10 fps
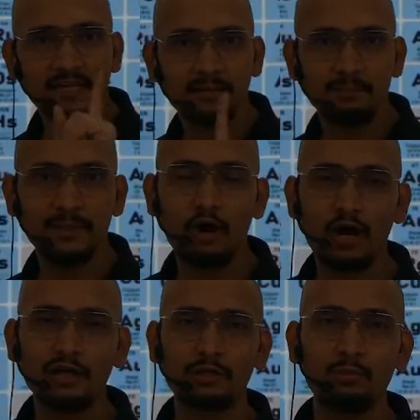belong
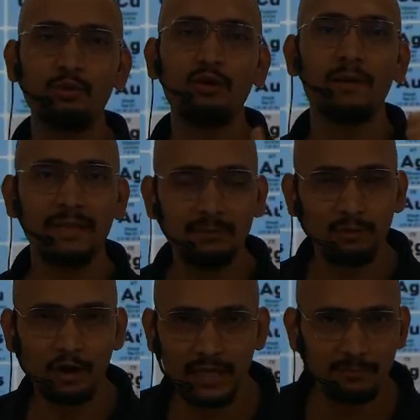to P block
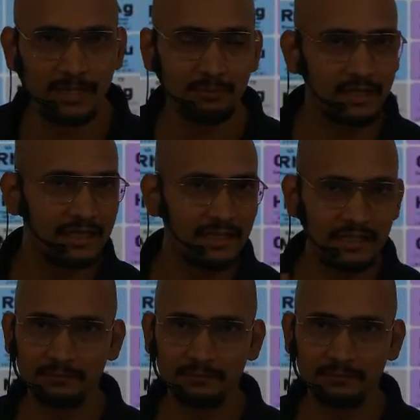element, but helium